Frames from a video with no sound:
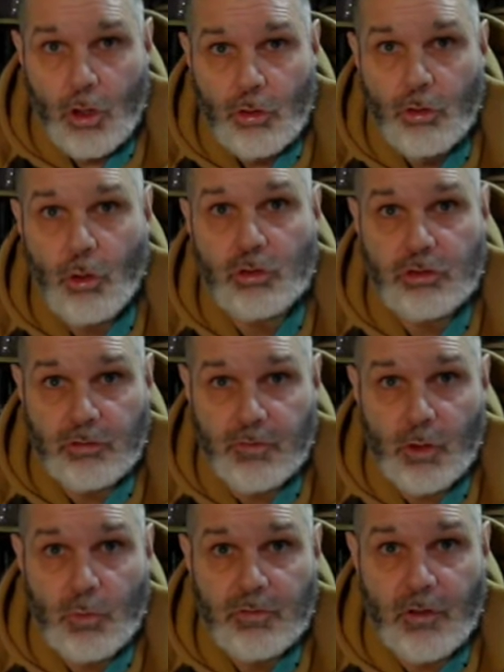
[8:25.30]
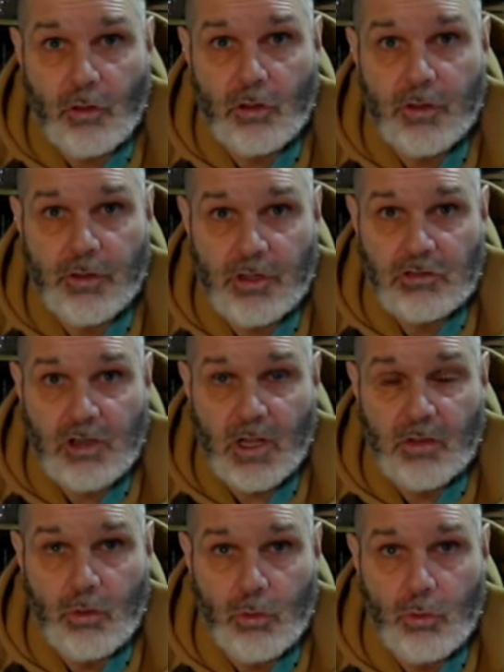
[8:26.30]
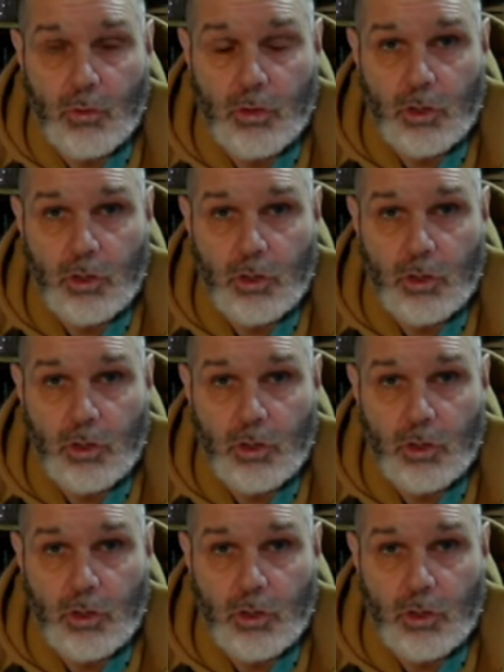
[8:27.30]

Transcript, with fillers: Those of you who follow the channel,